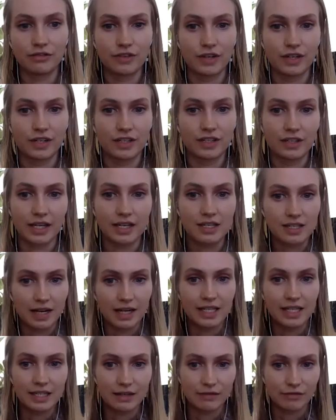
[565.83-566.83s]
like
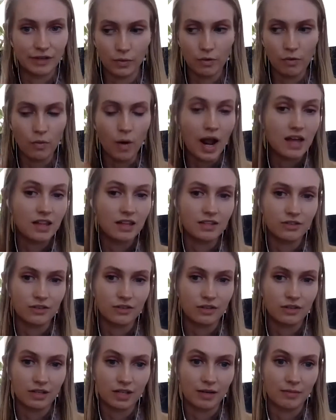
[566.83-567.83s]
scientific way that you
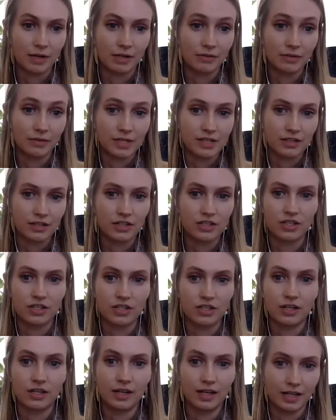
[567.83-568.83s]
can think about research
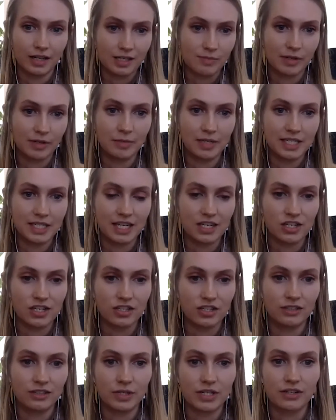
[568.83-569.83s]
and experimentation
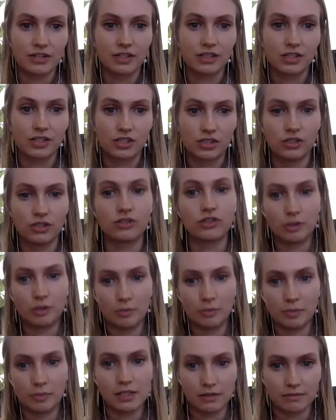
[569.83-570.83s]
in research, you should
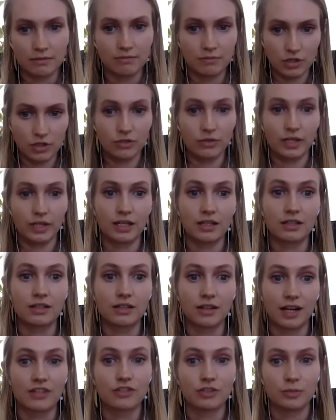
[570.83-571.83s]
be doing in the
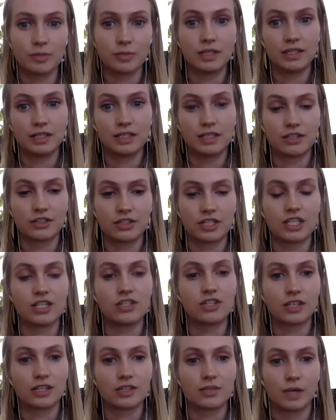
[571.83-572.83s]
classroom and in your
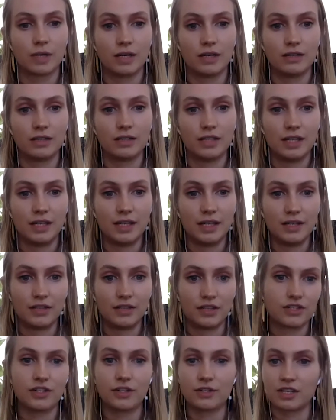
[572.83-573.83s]
teaching as well.
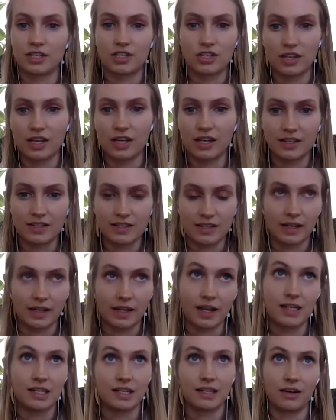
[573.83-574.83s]
There's no such thing as like
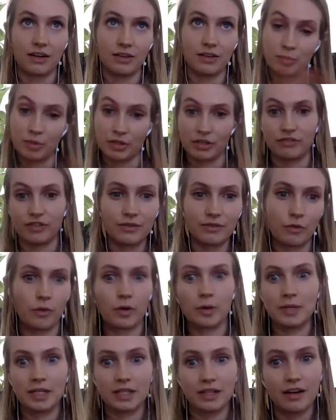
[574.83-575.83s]
hitting on the perfect
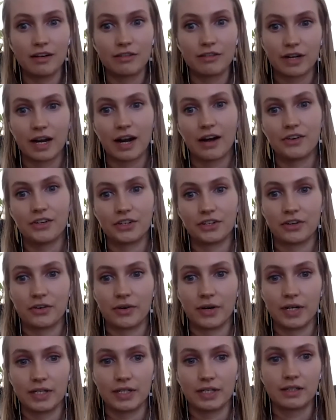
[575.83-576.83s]
formula for how you're
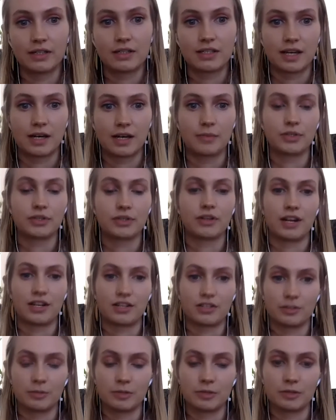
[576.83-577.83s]
going to set up your
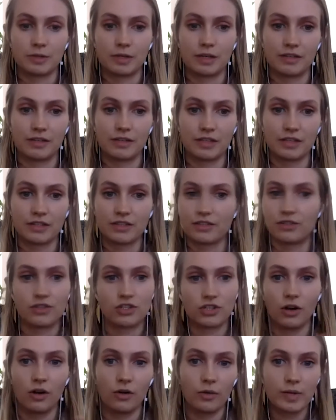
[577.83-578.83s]
classroom or whatever. So you
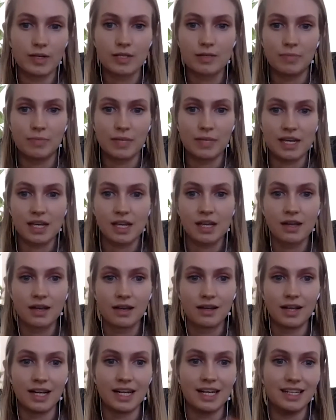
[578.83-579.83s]
should always be
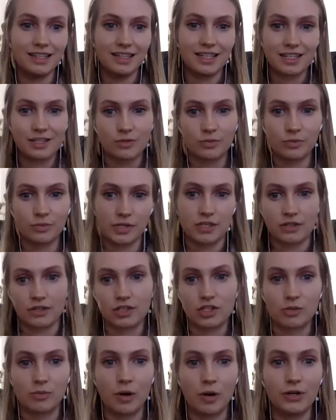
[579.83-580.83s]
in this
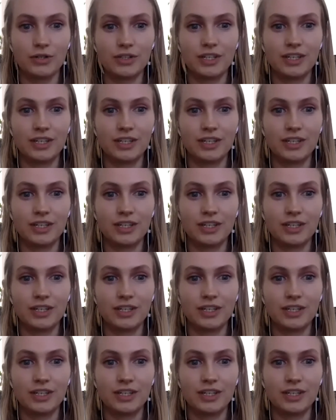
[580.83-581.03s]
research mode.